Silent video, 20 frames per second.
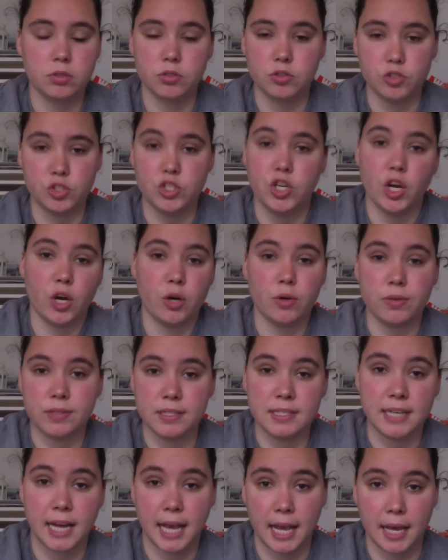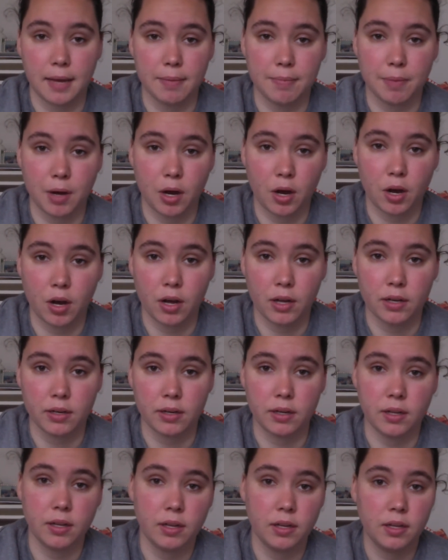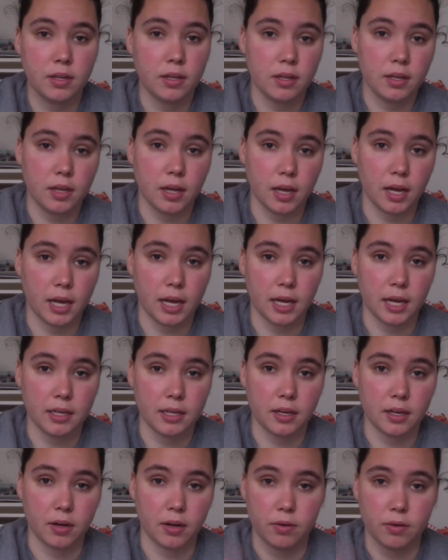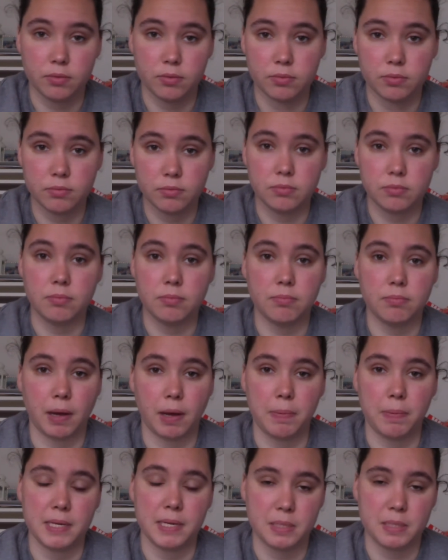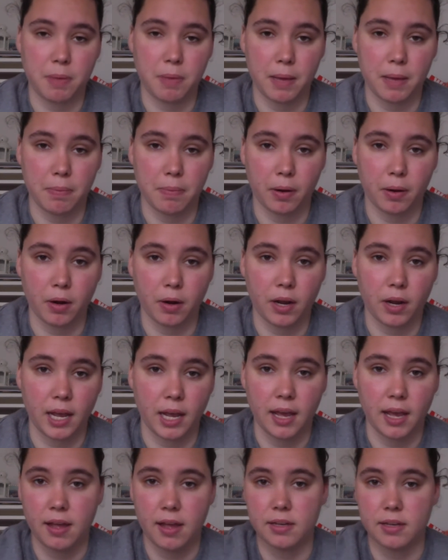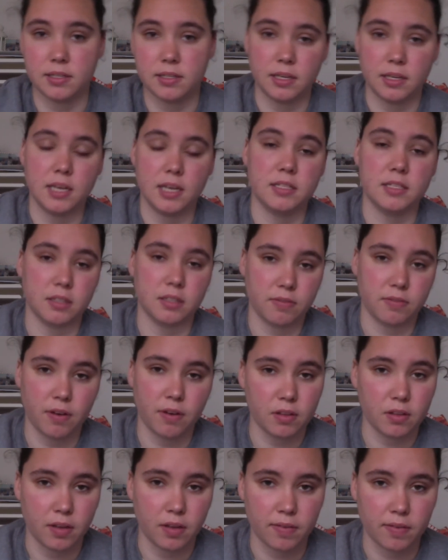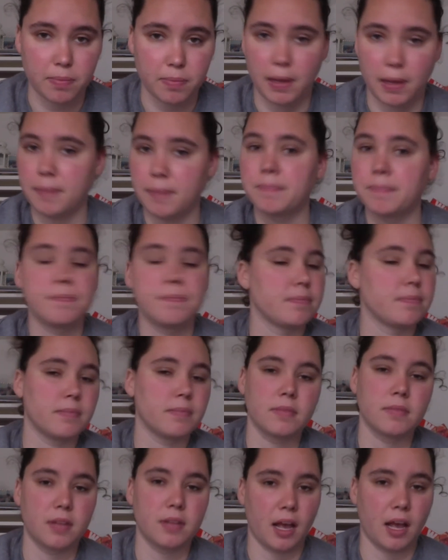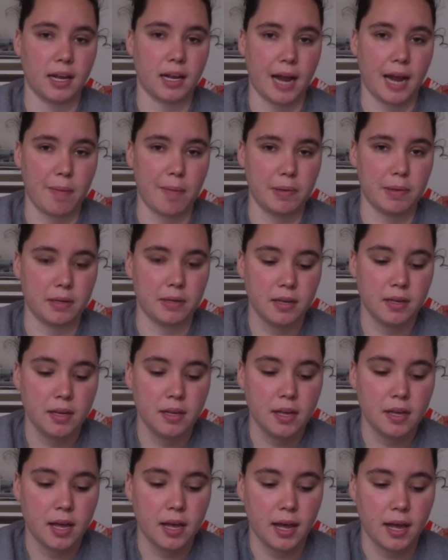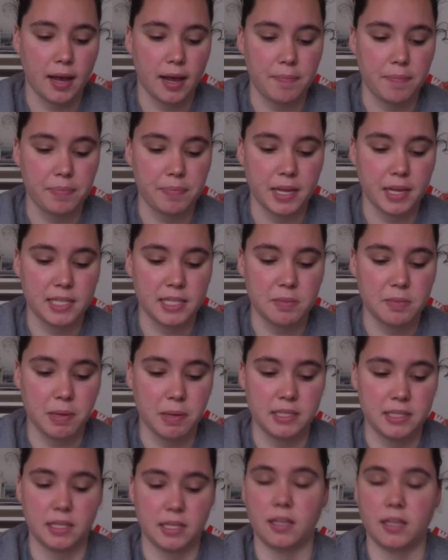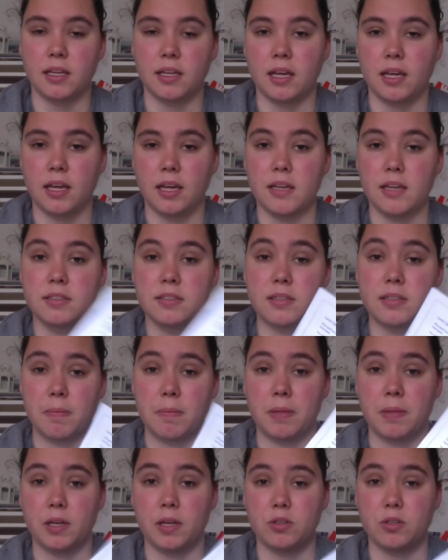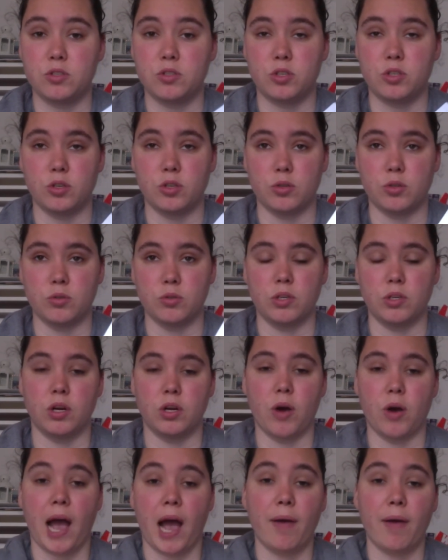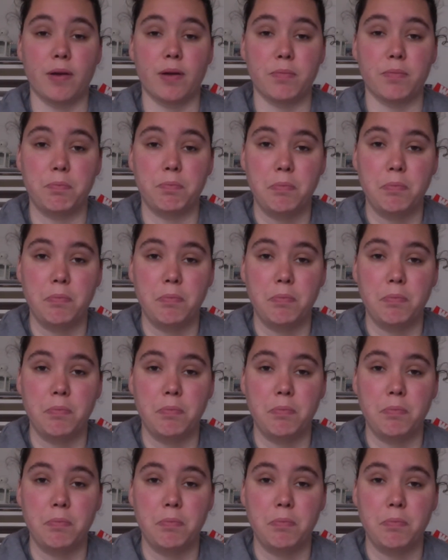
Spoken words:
Joe's name on, you know, my piece of paper and he's going to fall in love with me. Not going to happen. It's basically something to, you know, I would,